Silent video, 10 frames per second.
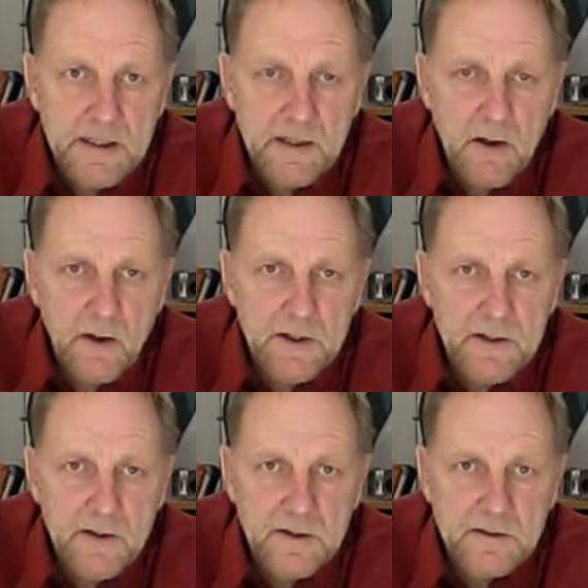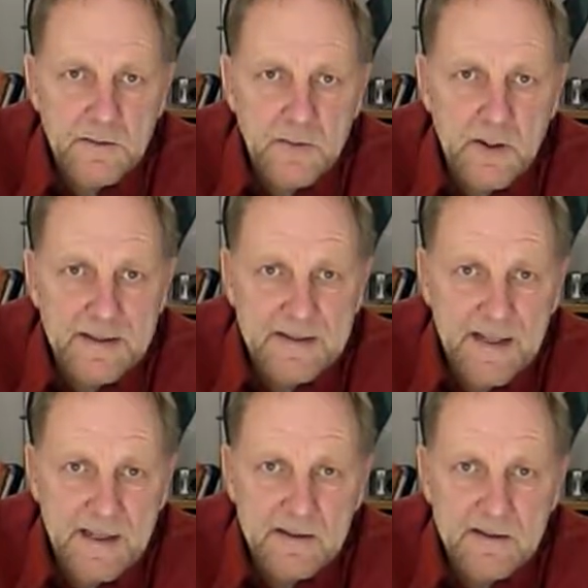corridors for
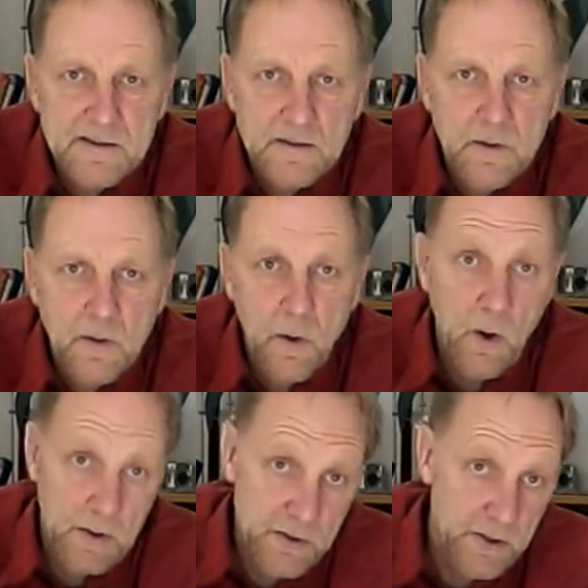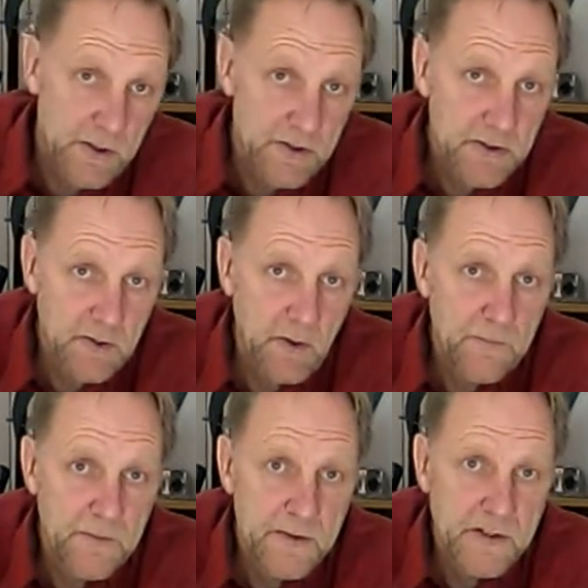insects, or church
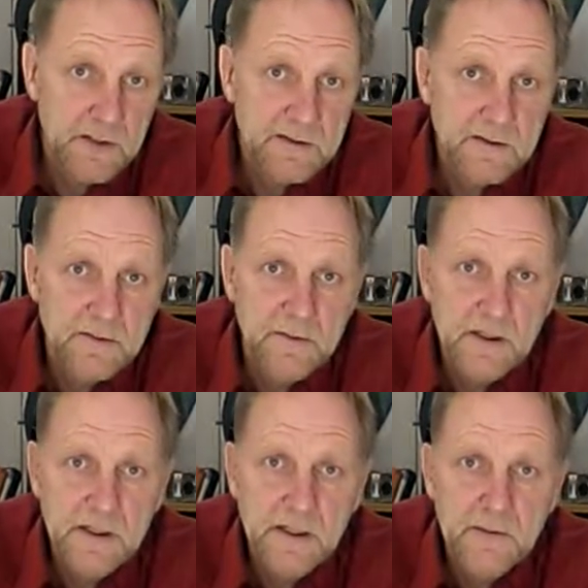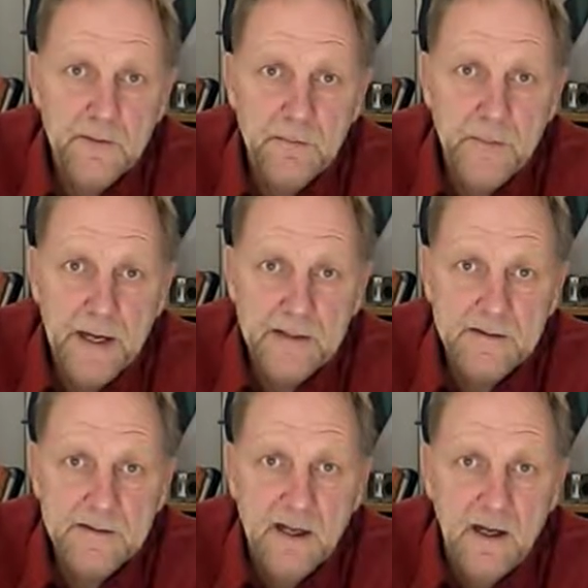officials will give baits